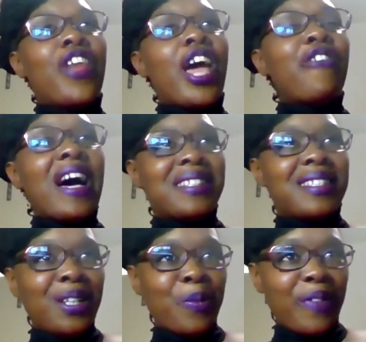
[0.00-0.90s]
They've
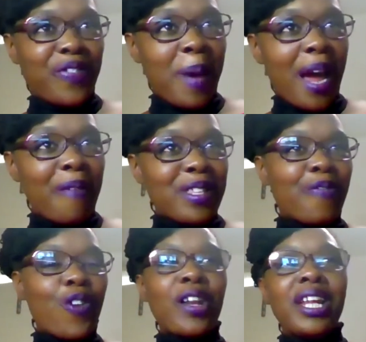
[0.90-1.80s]
had dinner with their
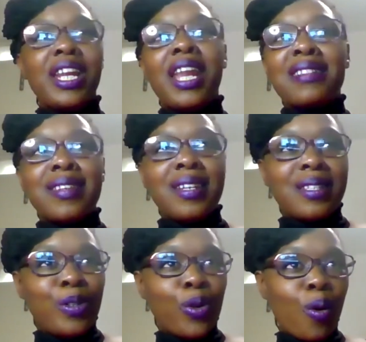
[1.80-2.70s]
parents. They've gone in and
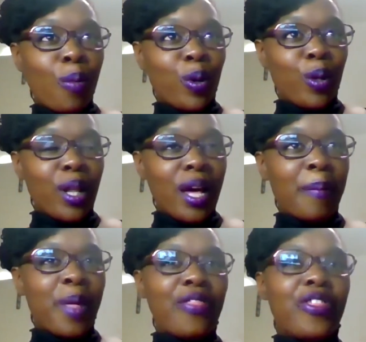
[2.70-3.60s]
acted as normal.
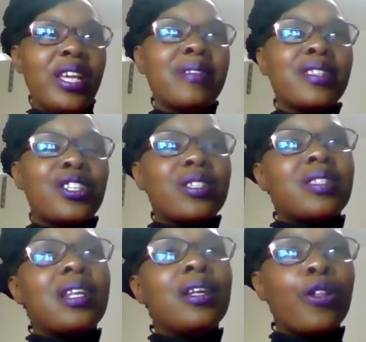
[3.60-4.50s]
These are
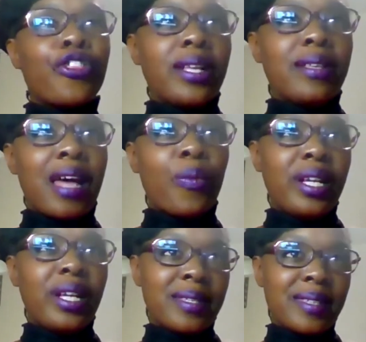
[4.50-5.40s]
just the little things
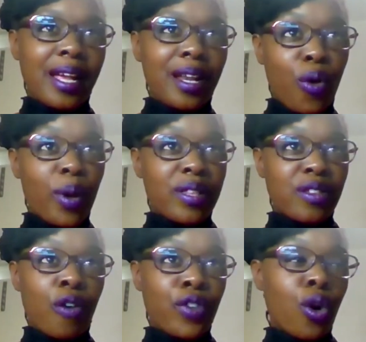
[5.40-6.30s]
that we need to take
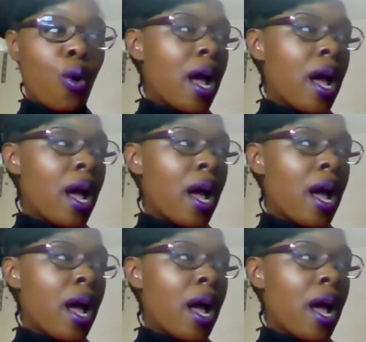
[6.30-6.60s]
notice of.